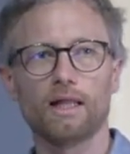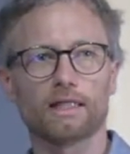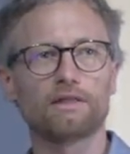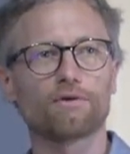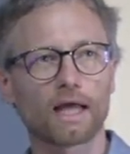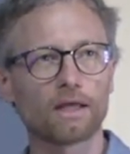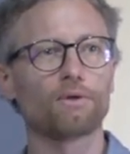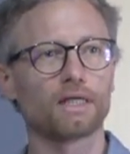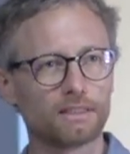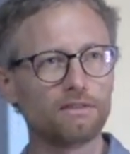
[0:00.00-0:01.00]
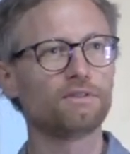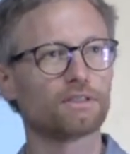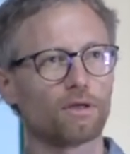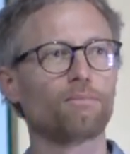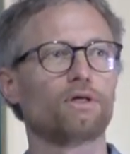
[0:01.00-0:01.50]
And even I, when I did
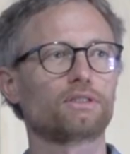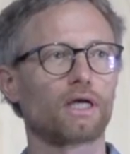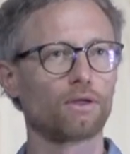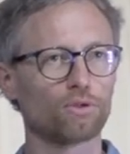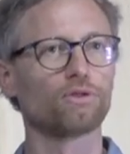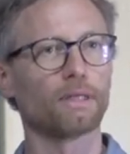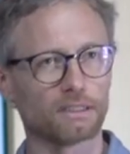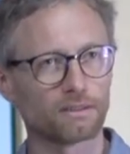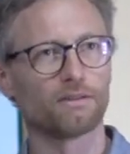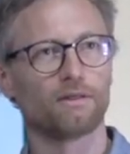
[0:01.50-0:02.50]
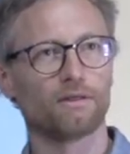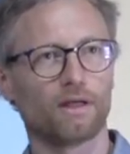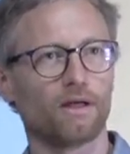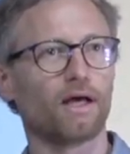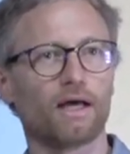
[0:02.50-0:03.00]
these numbers, I was amazed.
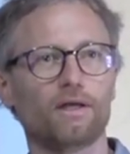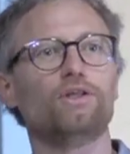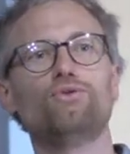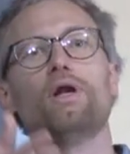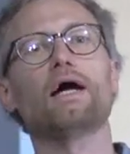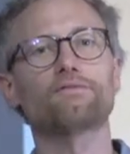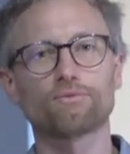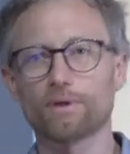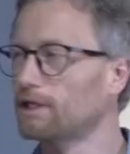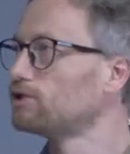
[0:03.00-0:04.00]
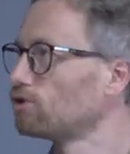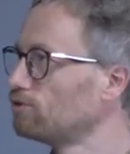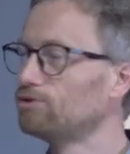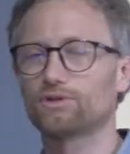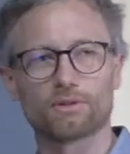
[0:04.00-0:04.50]
You laughed when I
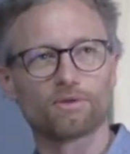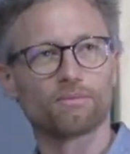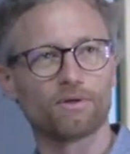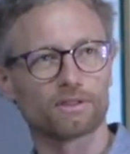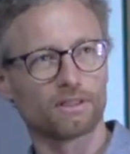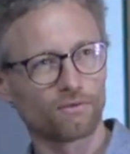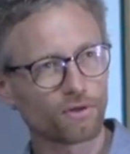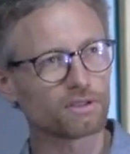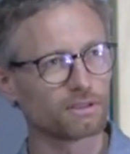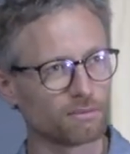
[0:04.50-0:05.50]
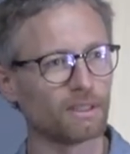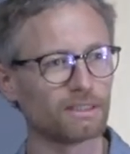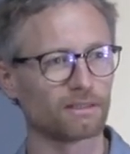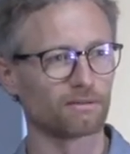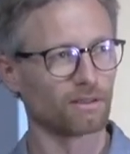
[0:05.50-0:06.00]
showed you some numbers. And of course, it's
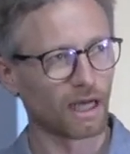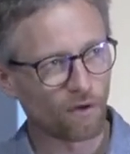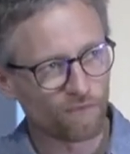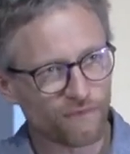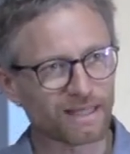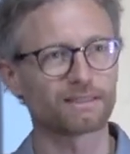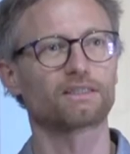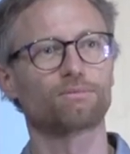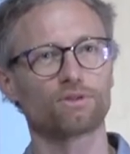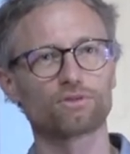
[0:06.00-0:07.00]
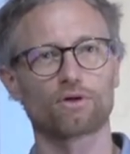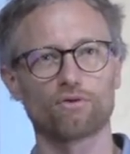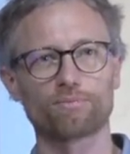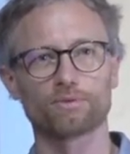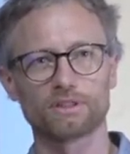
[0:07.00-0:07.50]
amazing how fast exponential
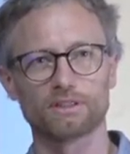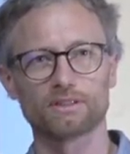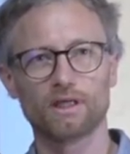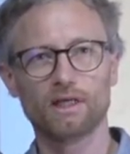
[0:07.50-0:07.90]
growth proceeds.